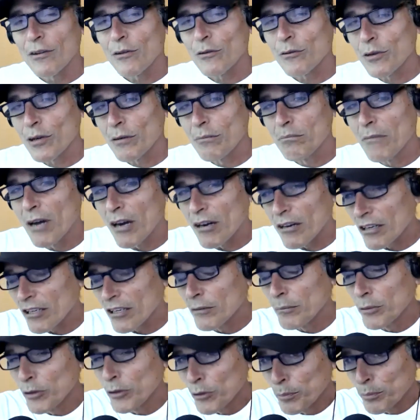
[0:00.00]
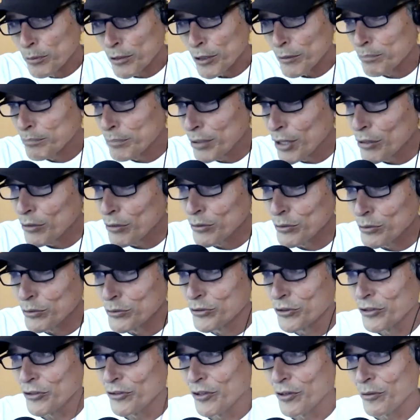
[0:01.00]
remarkable
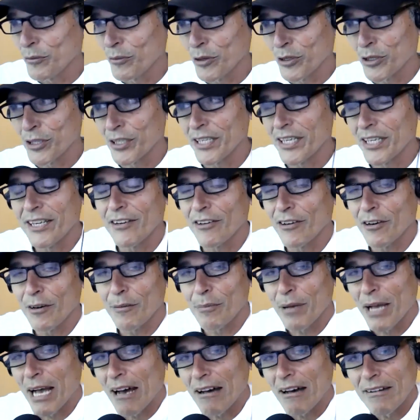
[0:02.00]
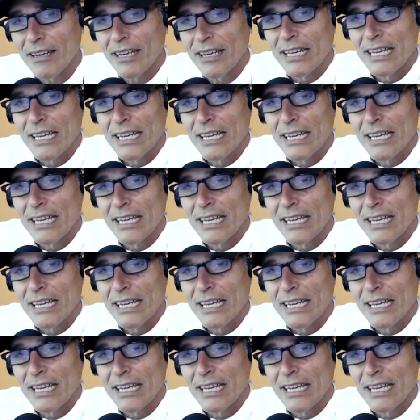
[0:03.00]
proposal that we're going to hear about.